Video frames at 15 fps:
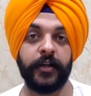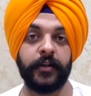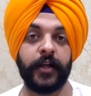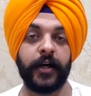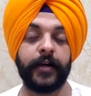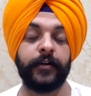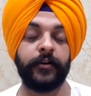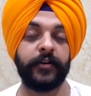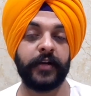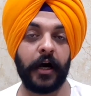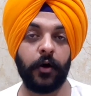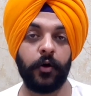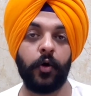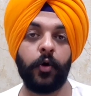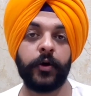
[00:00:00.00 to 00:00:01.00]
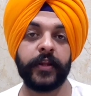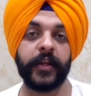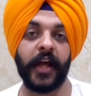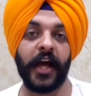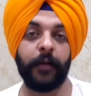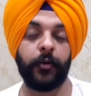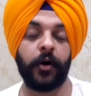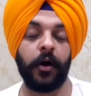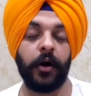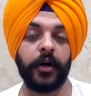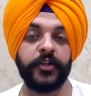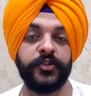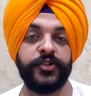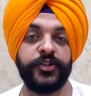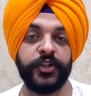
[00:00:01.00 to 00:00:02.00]
then download the app
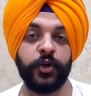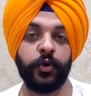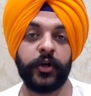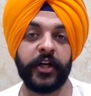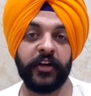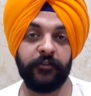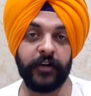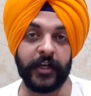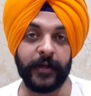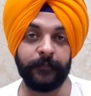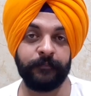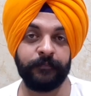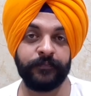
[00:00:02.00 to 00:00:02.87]
called Geo TV.